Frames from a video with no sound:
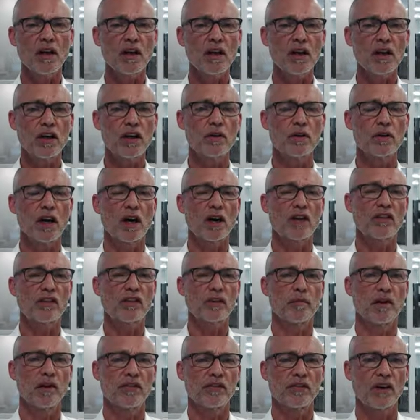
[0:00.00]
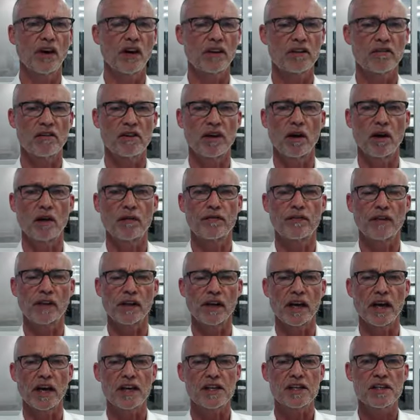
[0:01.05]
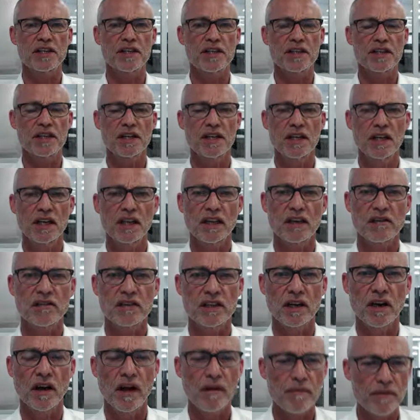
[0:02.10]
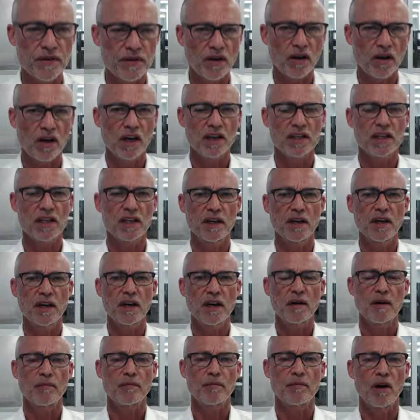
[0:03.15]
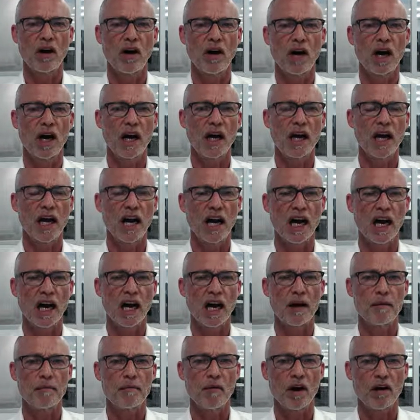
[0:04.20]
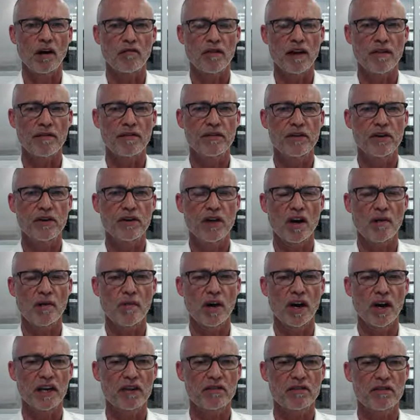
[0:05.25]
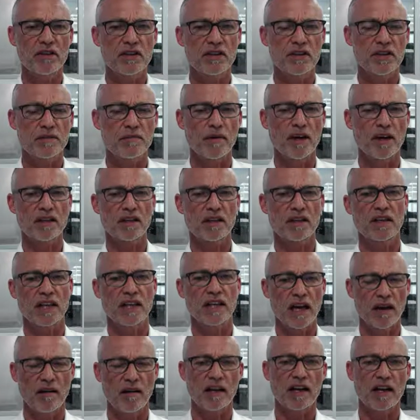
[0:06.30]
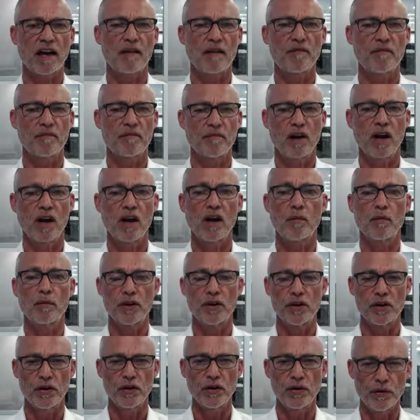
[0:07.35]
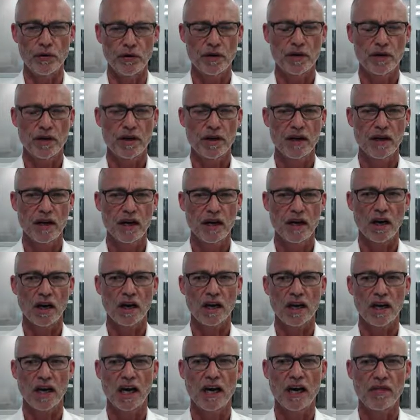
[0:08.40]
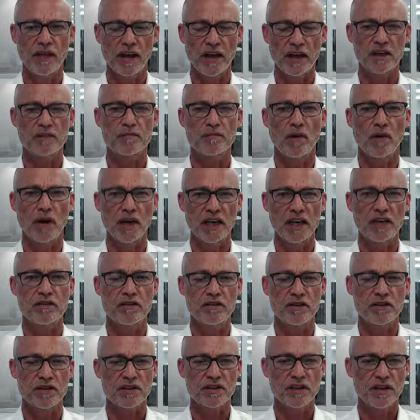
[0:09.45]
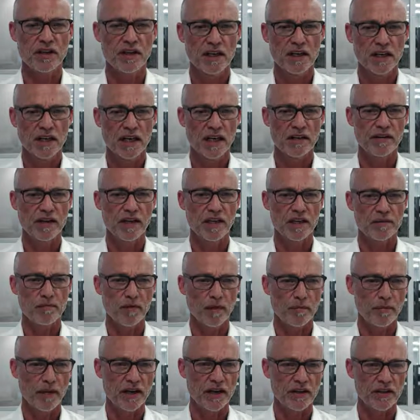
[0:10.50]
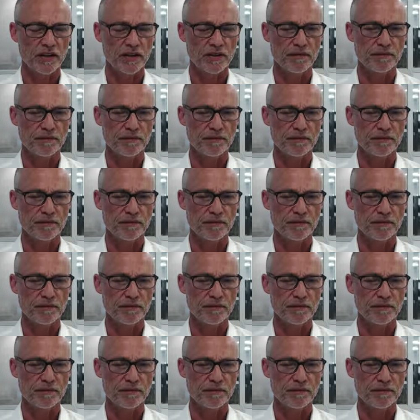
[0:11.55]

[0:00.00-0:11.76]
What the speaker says: You will notice on my site there are no affiliations, there is no advertising. My revenue and my interest is basically governed by helping you. Okay, and that is my interest and that is my passion.